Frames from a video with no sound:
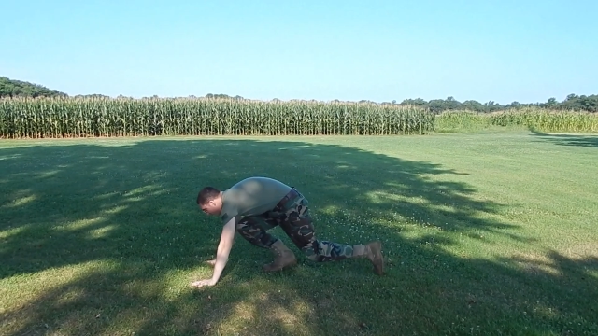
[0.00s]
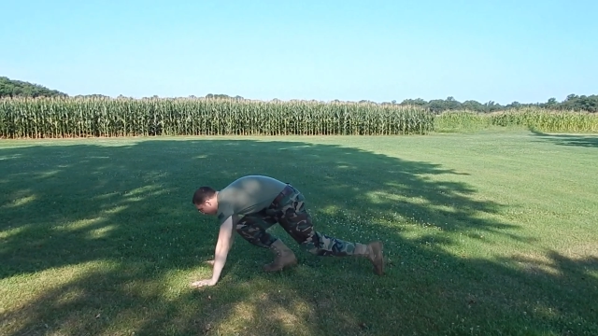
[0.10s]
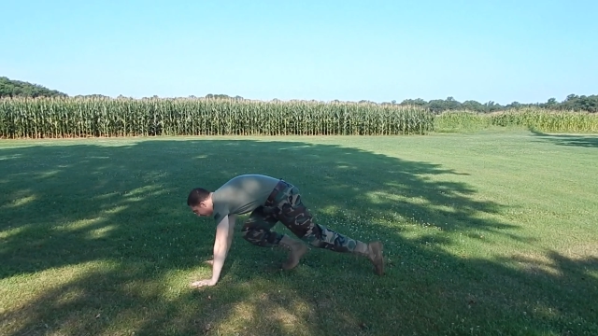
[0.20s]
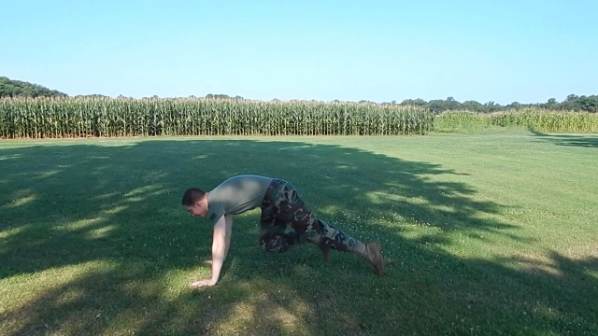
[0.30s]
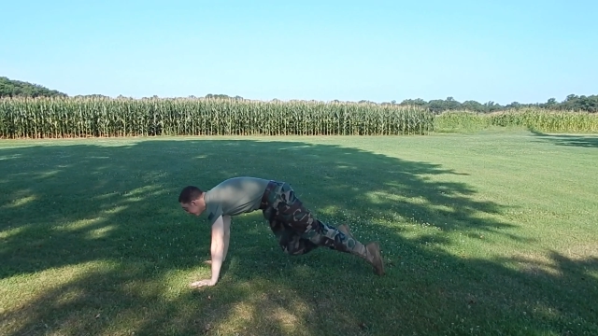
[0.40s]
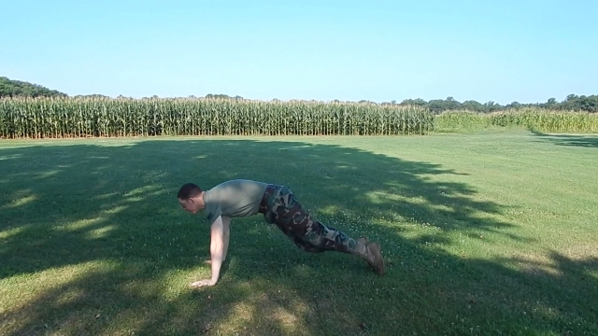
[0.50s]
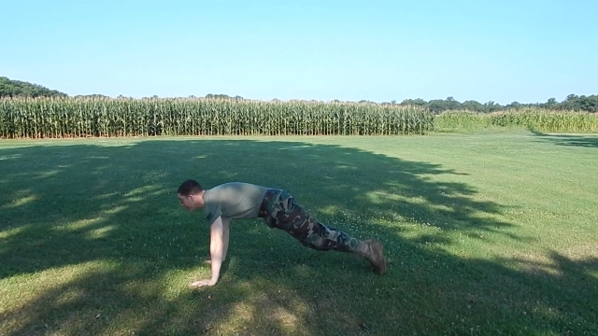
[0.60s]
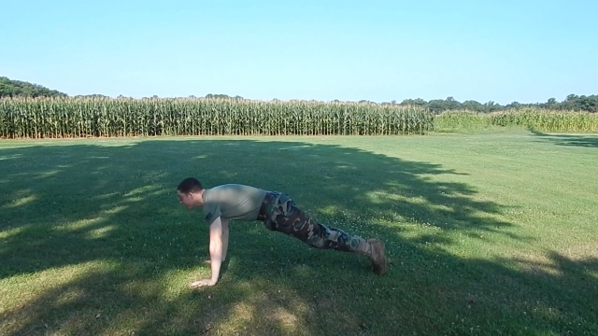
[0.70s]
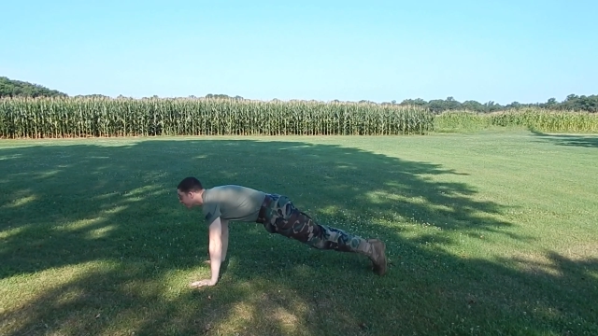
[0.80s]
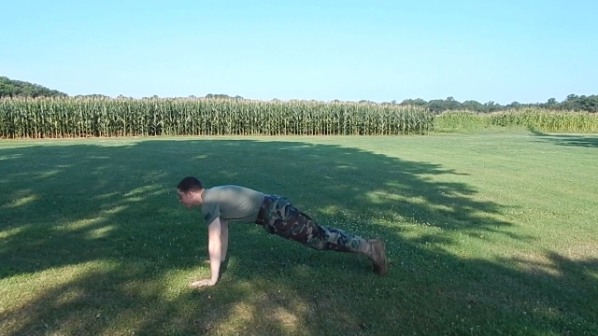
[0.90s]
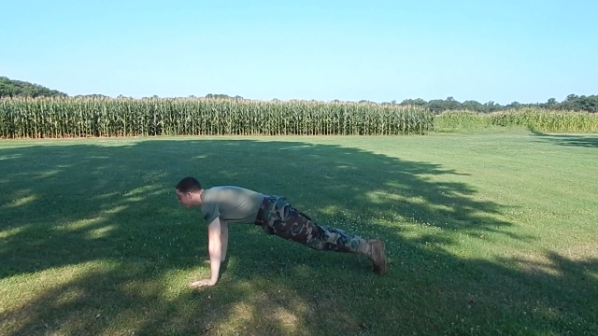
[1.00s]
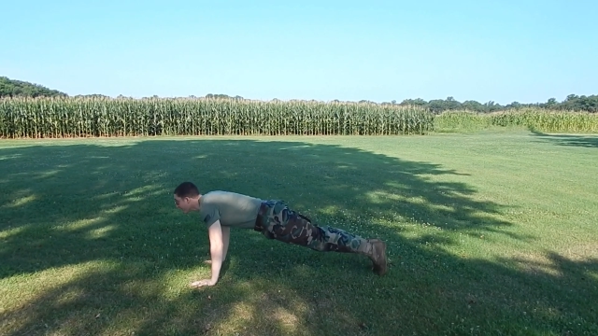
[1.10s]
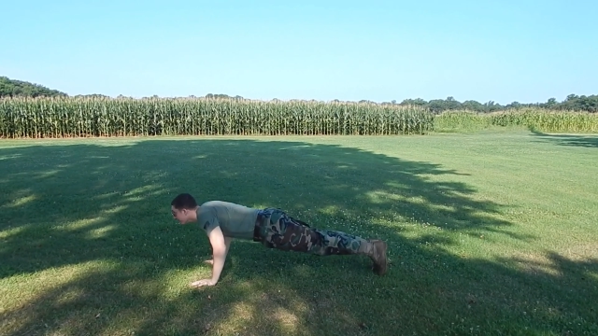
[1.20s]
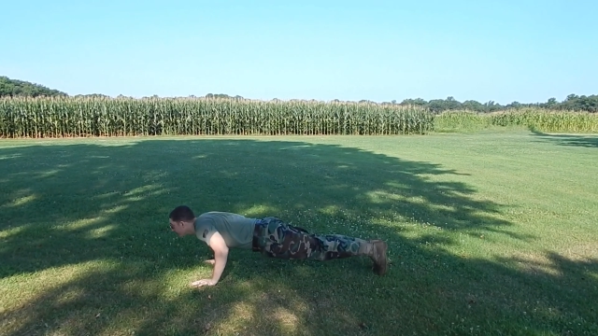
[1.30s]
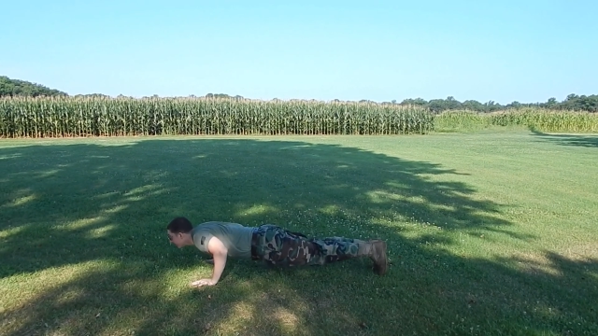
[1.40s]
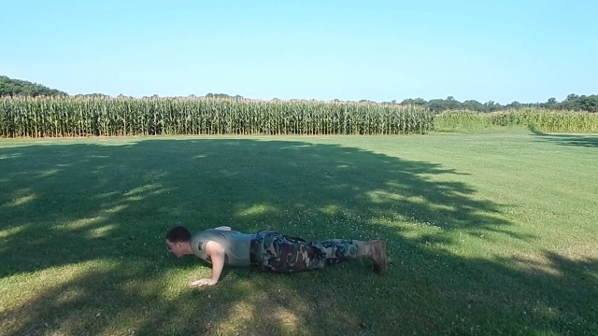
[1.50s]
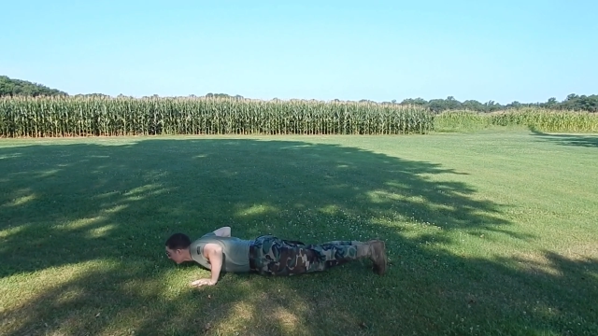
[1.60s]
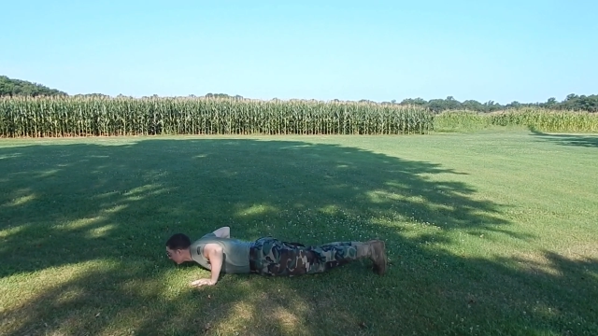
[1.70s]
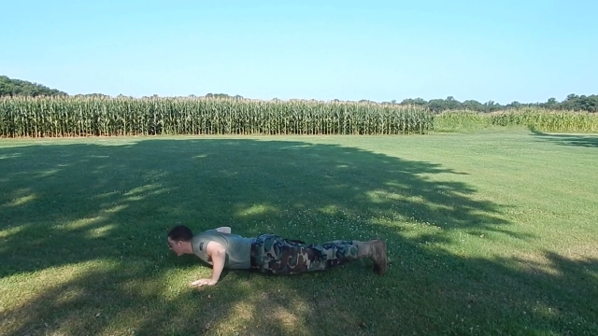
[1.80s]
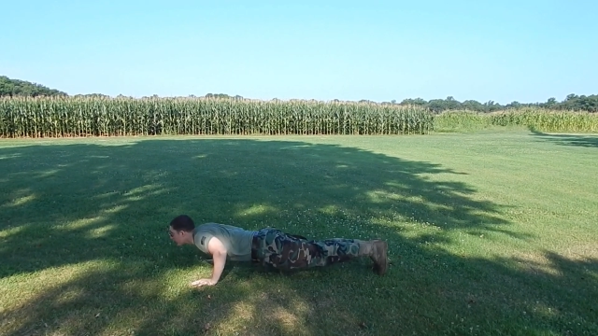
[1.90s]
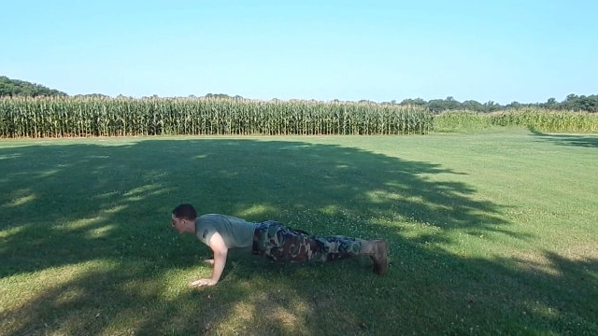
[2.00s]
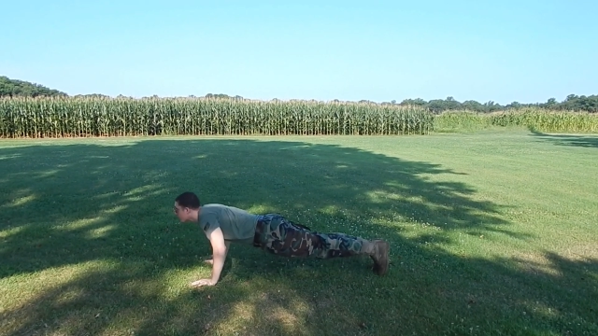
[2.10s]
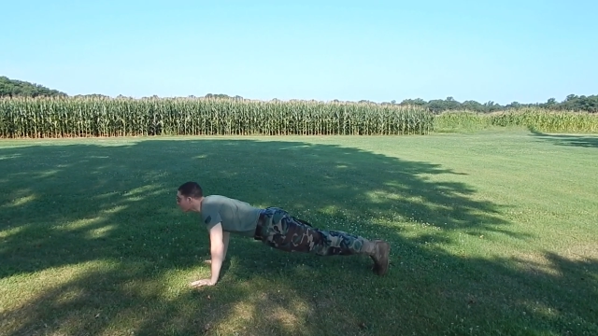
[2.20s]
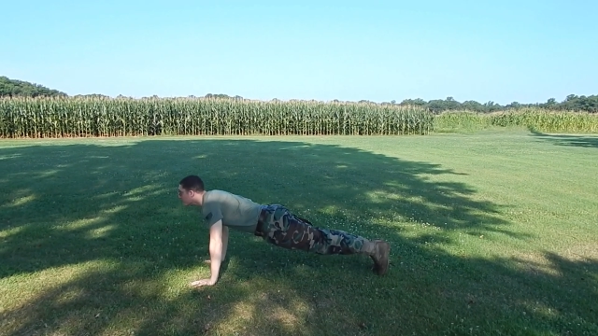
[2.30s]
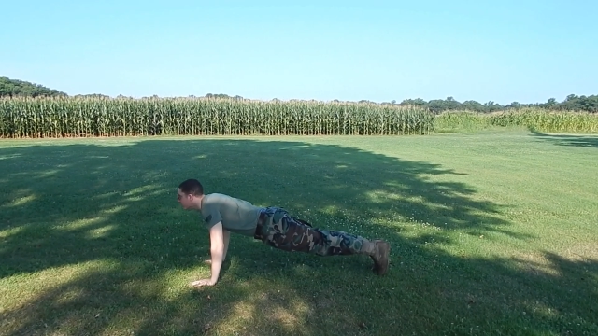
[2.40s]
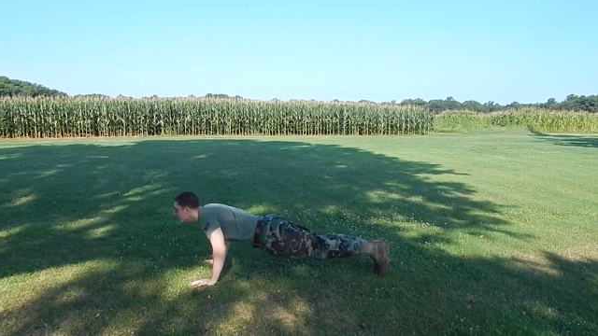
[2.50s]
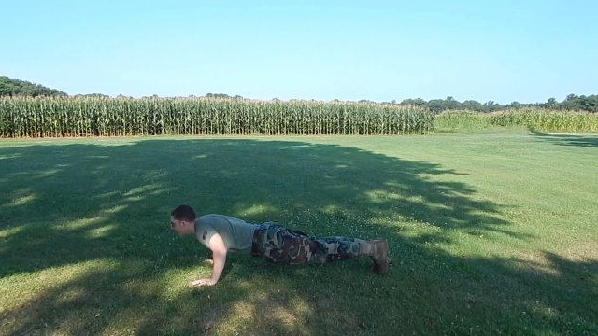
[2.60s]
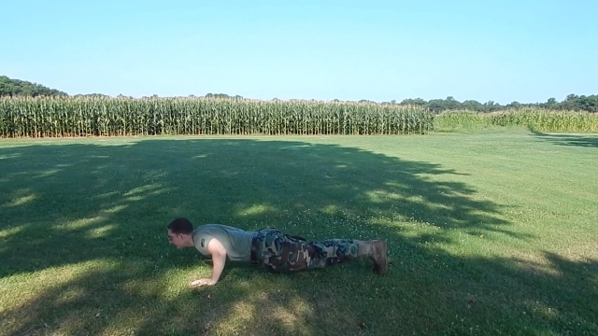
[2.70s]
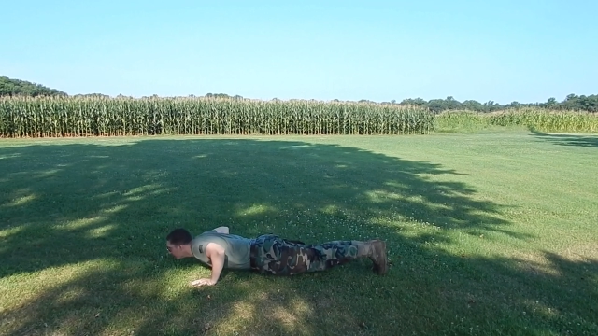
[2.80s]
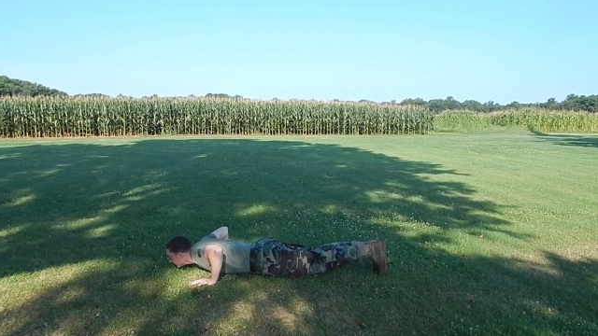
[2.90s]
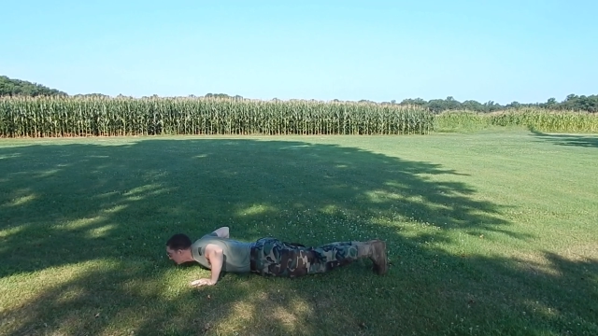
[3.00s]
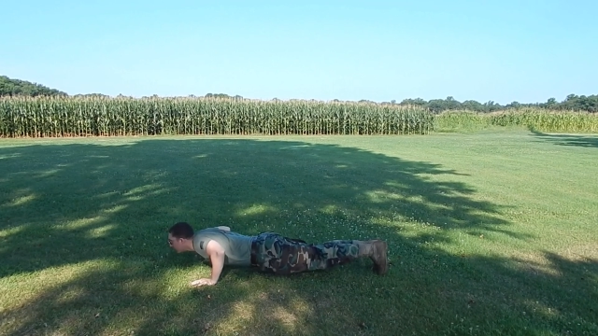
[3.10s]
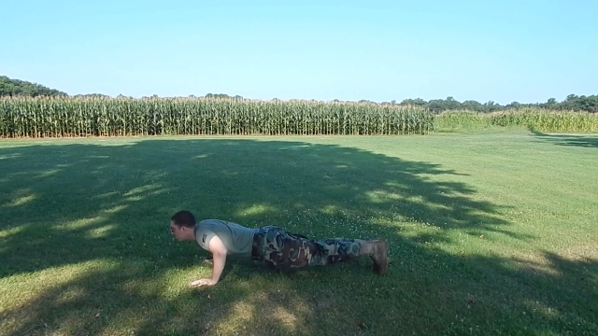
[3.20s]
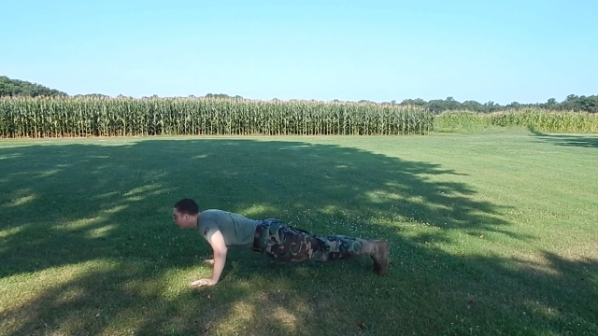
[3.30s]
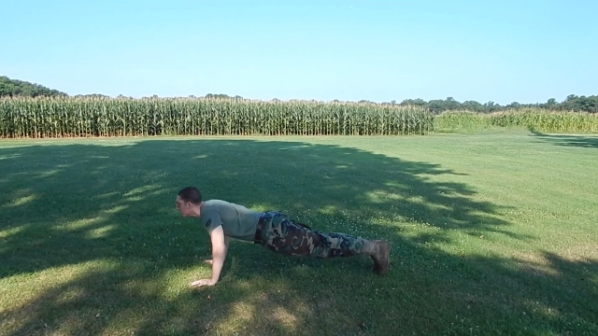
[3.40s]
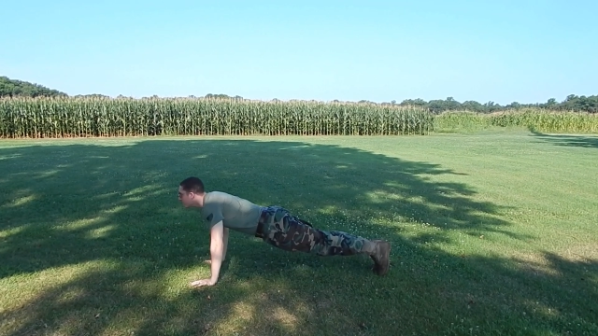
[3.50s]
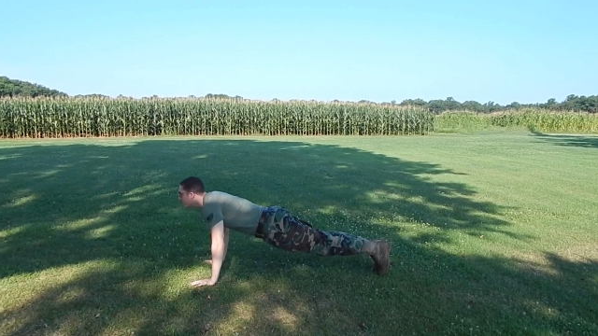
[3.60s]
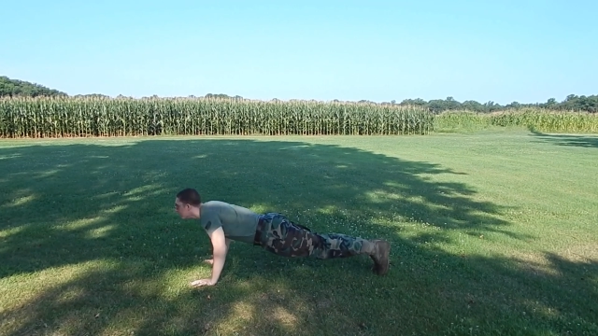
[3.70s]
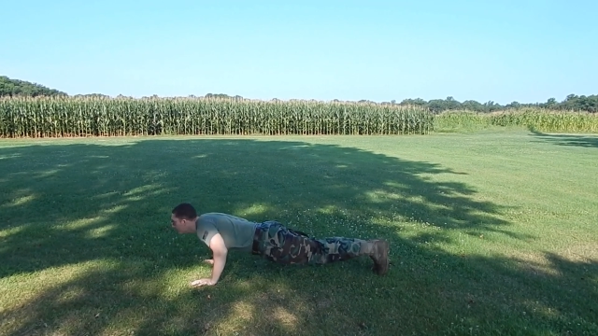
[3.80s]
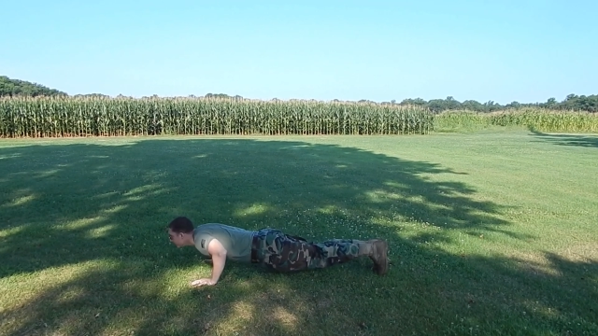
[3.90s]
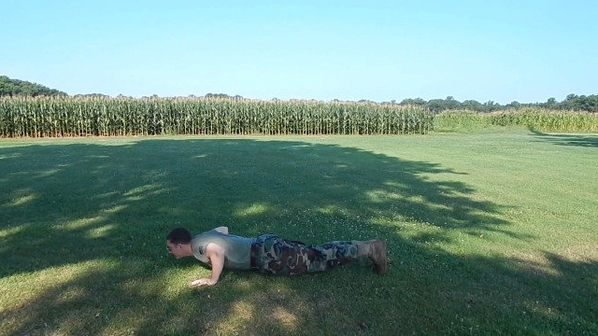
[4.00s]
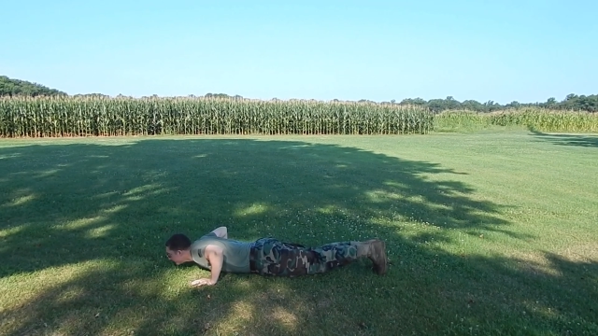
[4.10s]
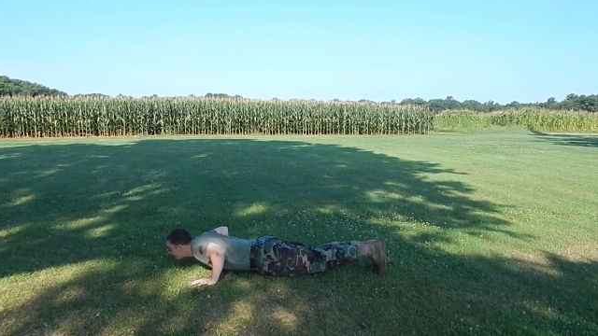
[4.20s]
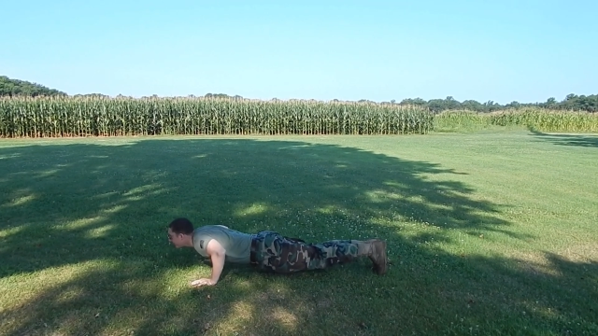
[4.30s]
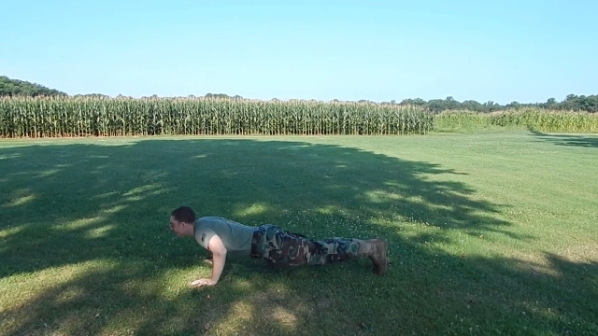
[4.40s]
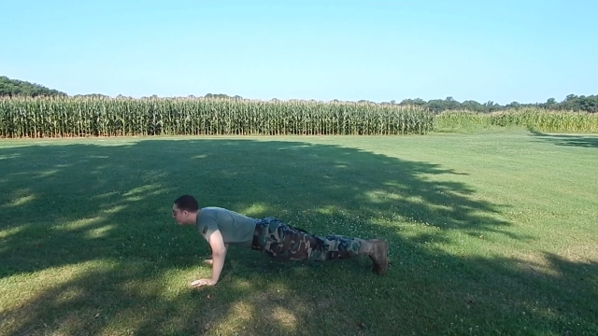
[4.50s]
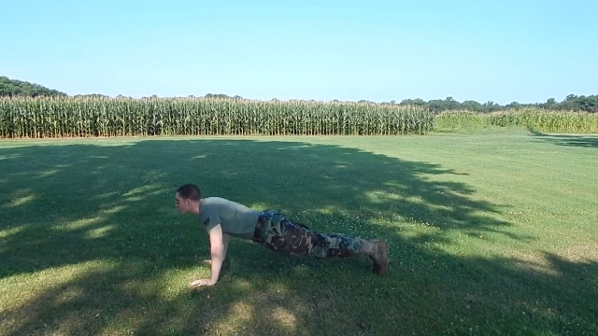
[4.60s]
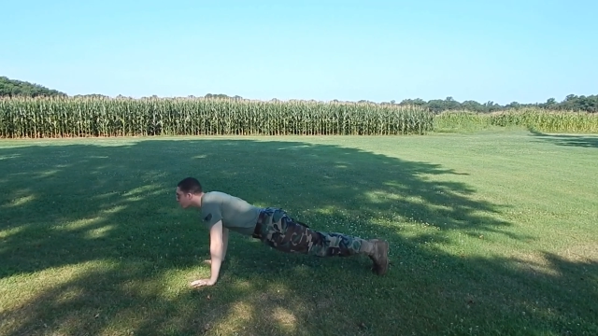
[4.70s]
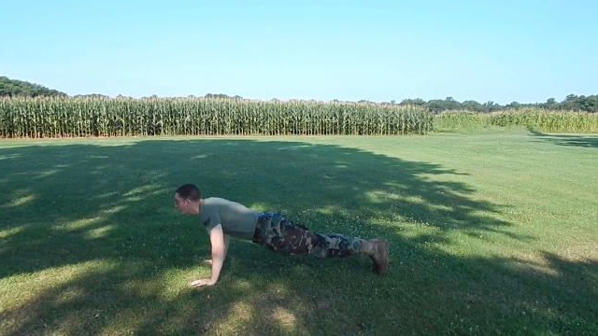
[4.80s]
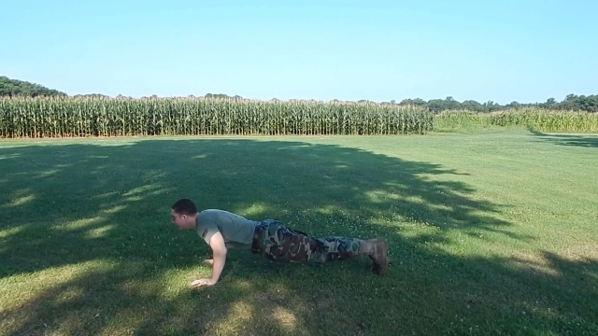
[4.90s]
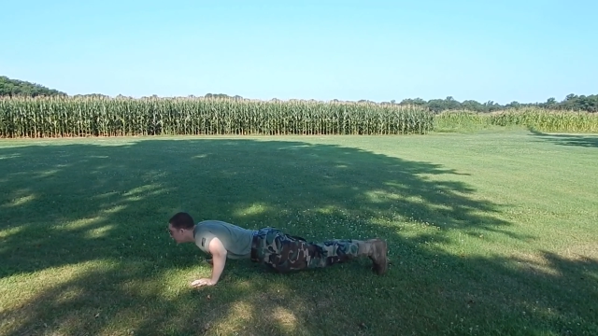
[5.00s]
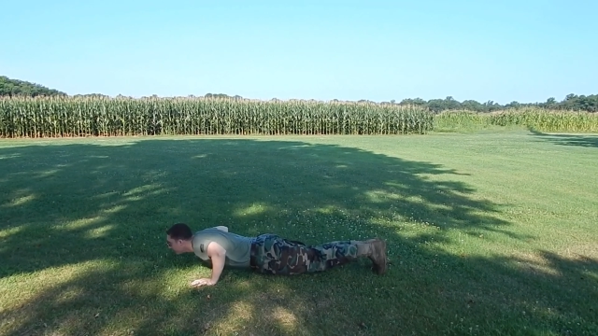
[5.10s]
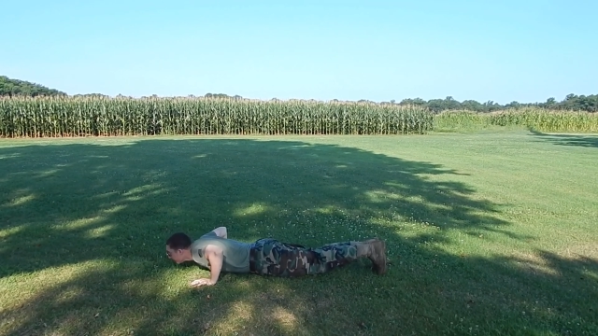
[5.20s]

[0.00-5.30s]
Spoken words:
[unreadable: no face in view]